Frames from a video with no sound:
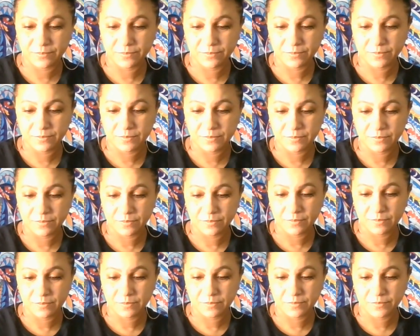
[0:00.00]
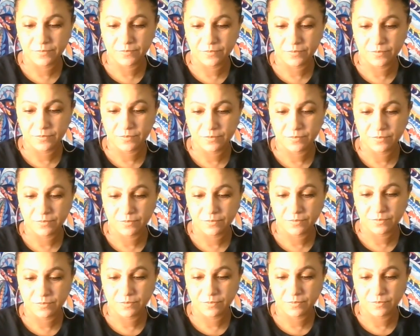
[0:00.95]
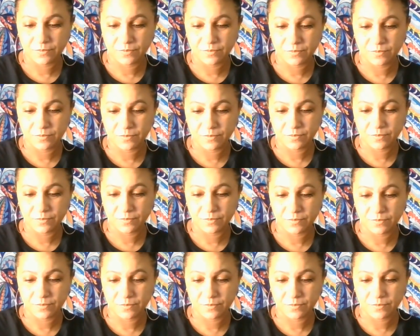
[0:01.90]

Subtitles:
No one is speaking in this clip.